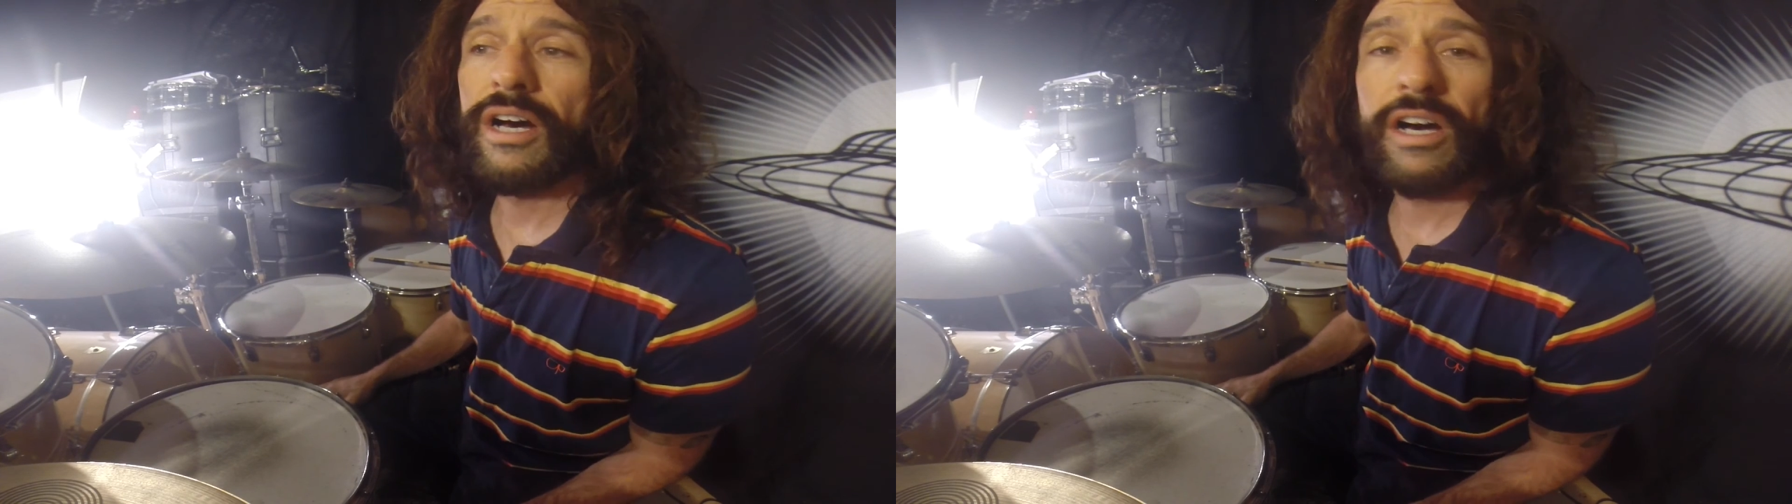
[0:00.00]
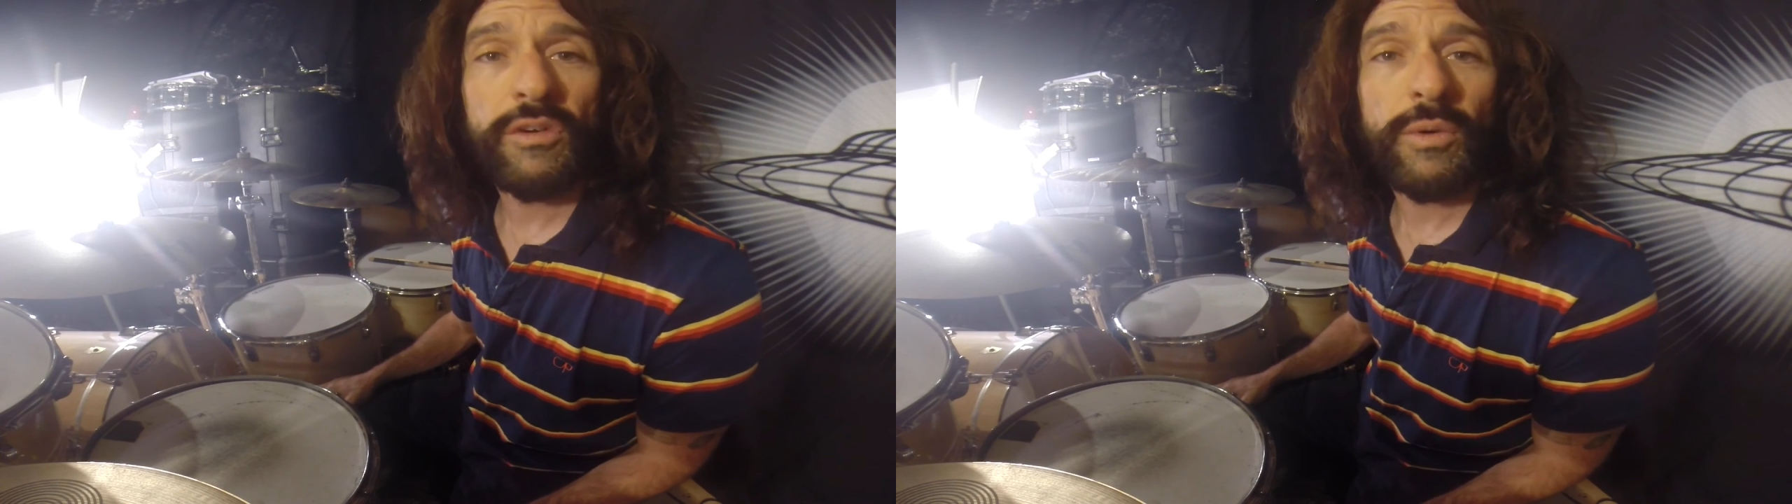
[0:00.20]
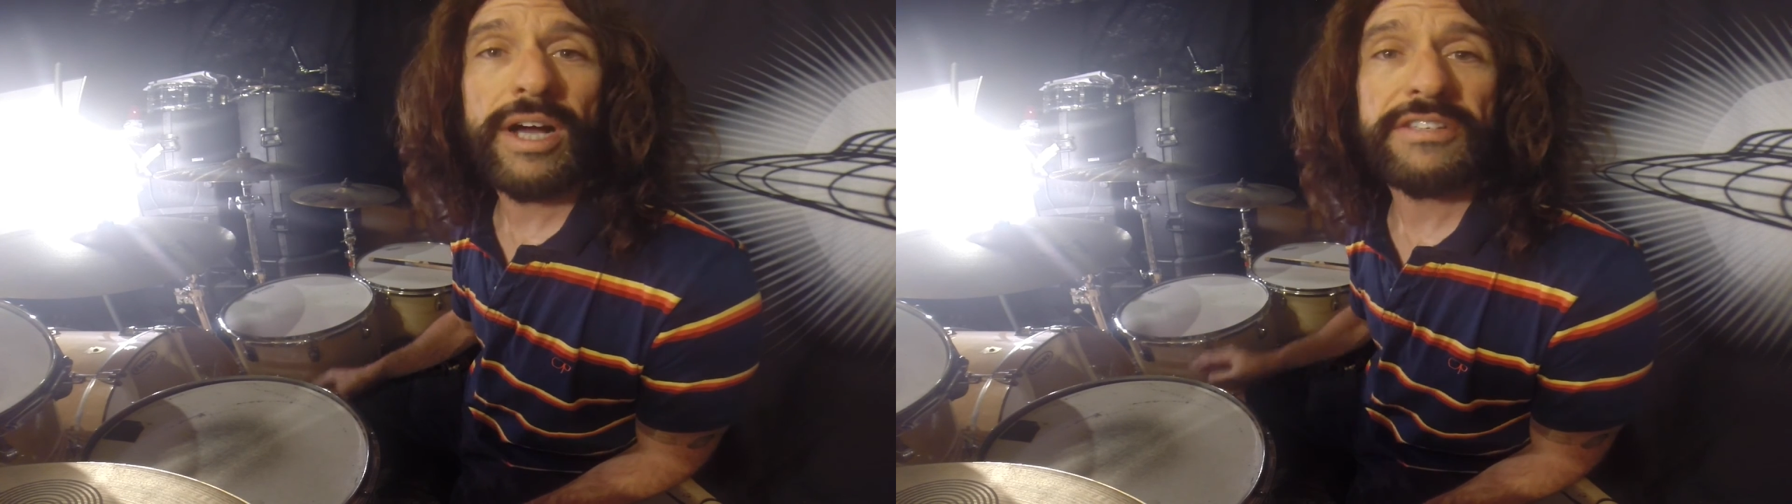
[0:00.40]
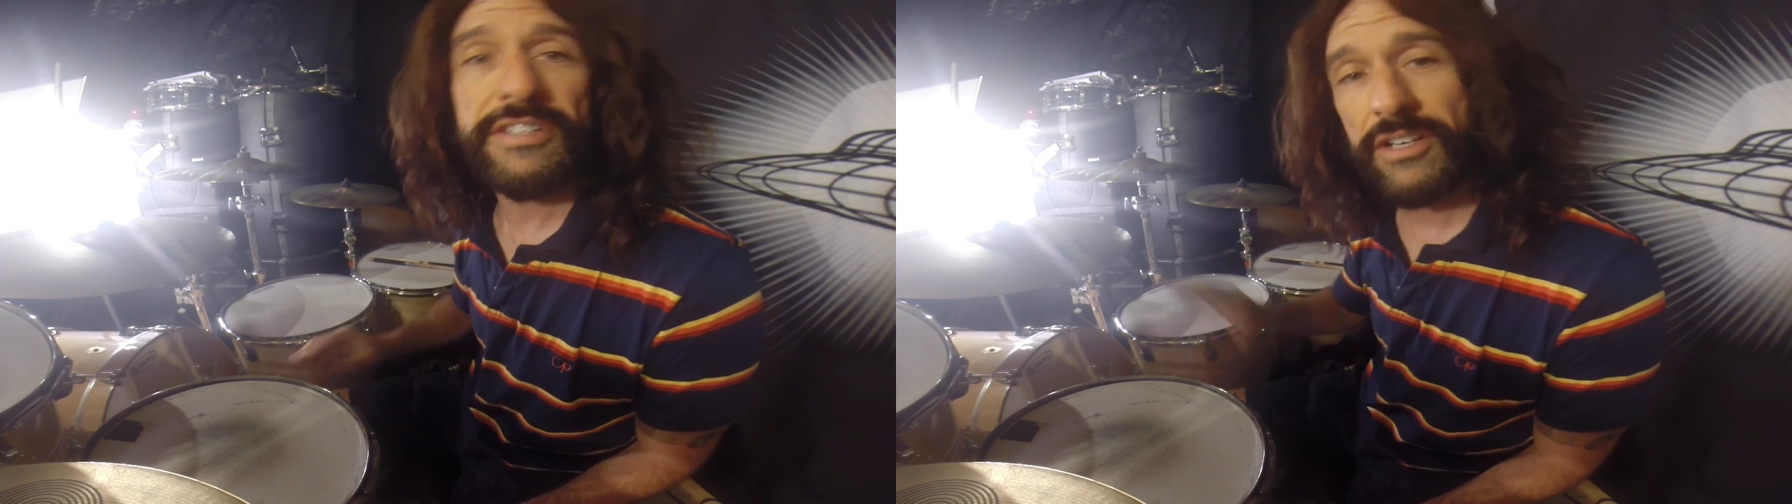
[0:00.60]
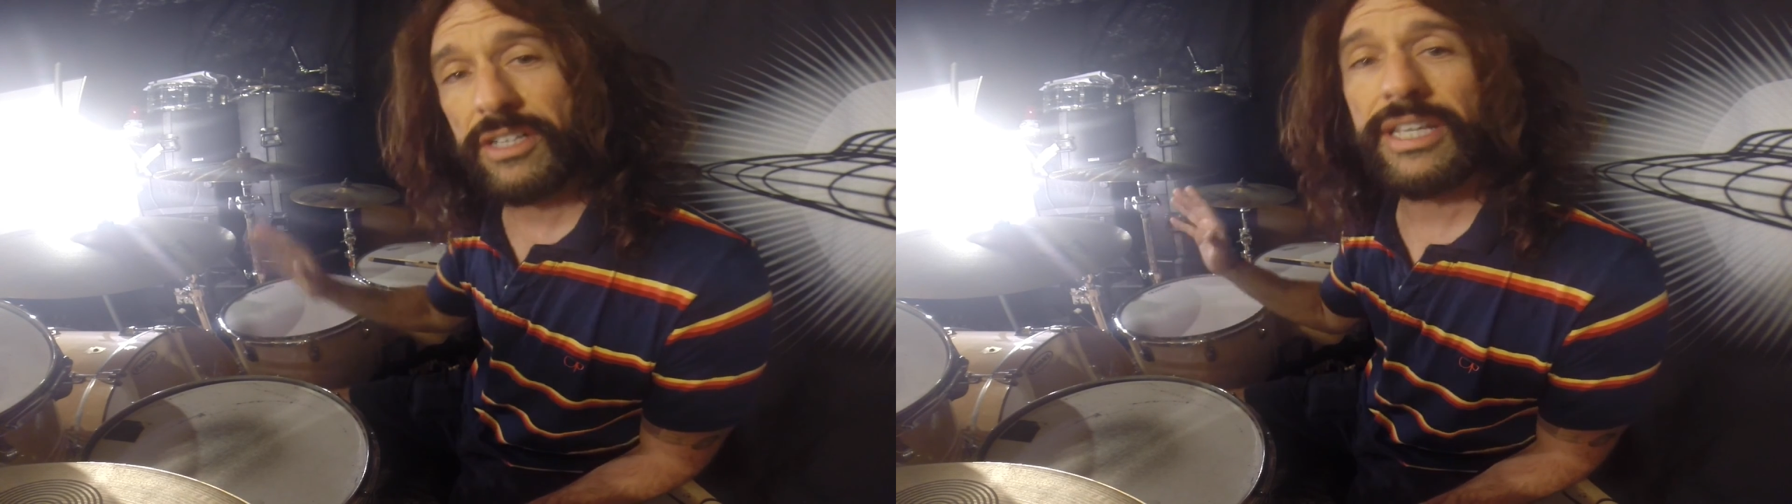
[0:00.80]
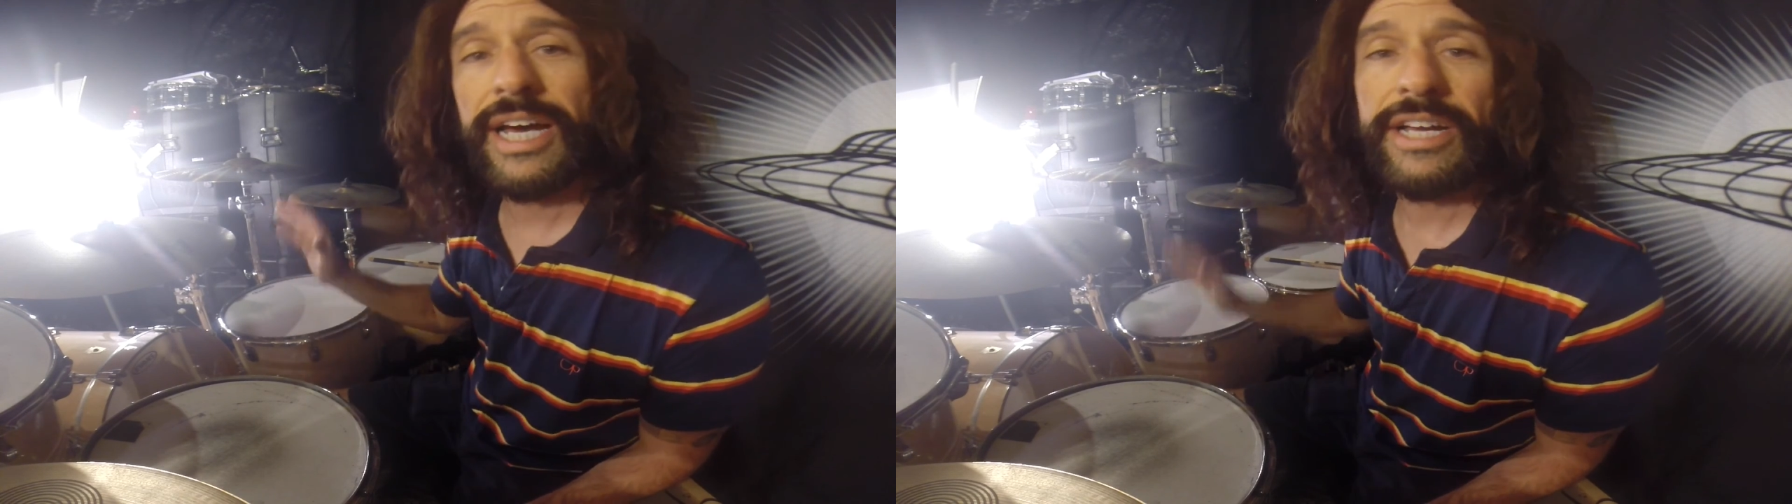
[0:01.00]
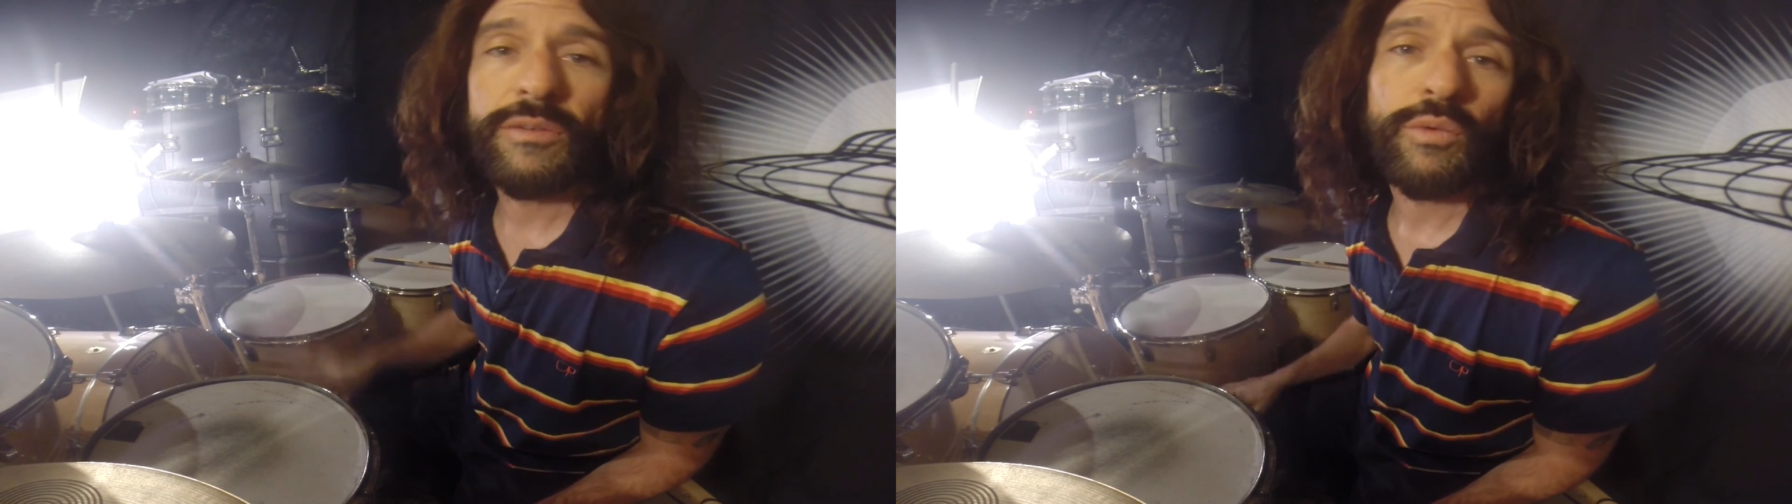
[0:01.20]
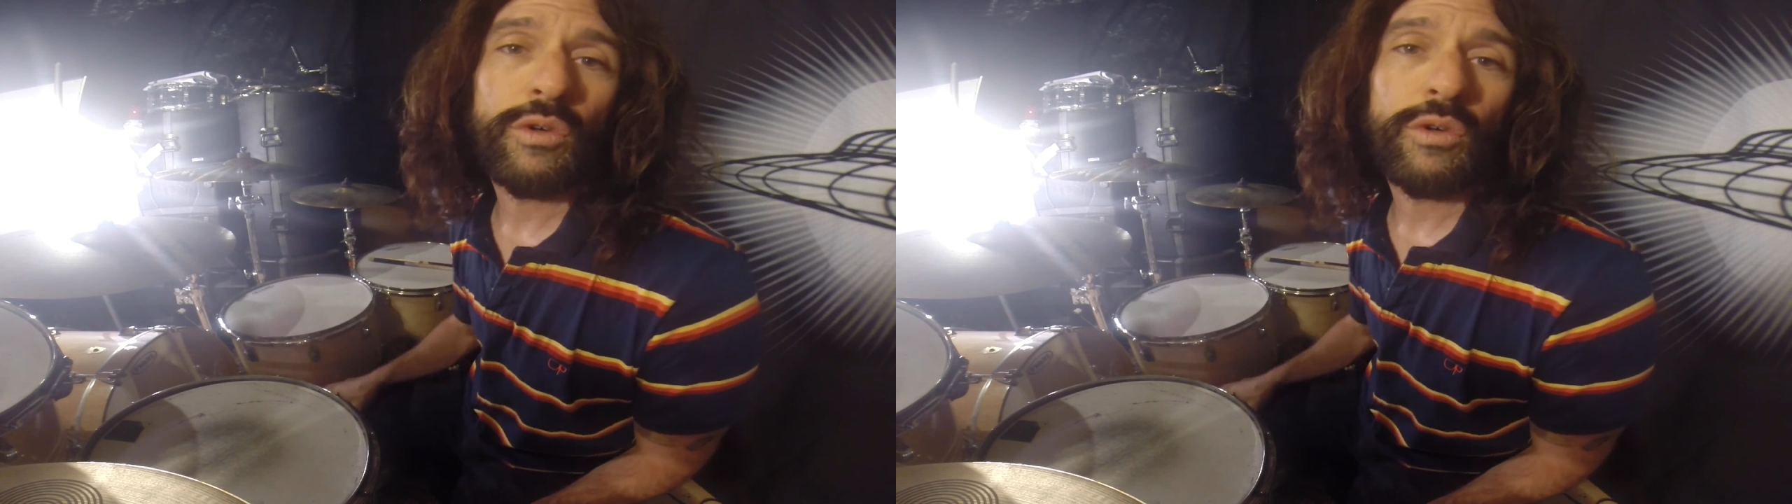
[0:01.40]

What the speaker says: Otherwise, it's online and